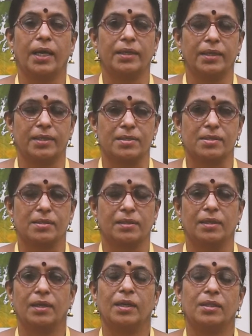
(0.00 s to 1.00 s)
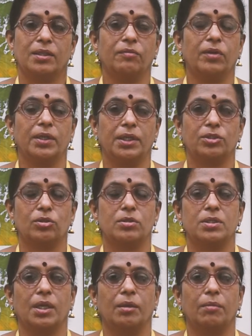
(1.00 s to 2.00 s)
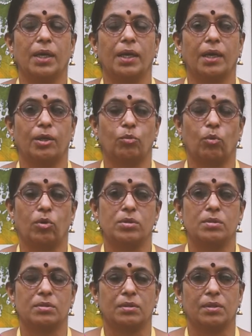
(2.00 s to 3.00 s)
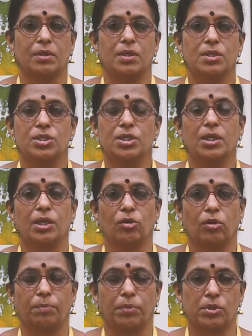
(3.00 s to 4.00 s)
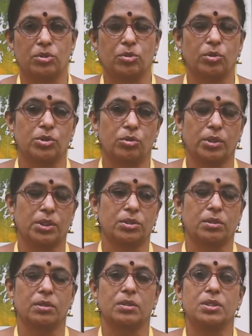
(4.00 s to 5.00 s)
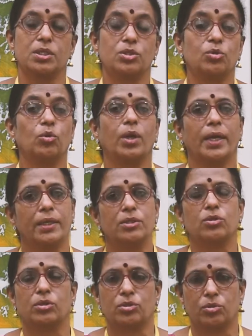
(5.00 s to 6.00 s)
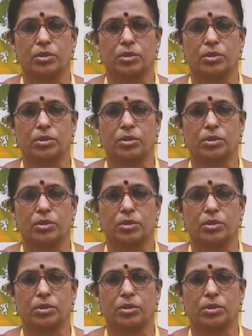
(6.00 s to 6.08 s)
And yes, the verdict on seeing my hand was, she cannot pursue education, she has no lines on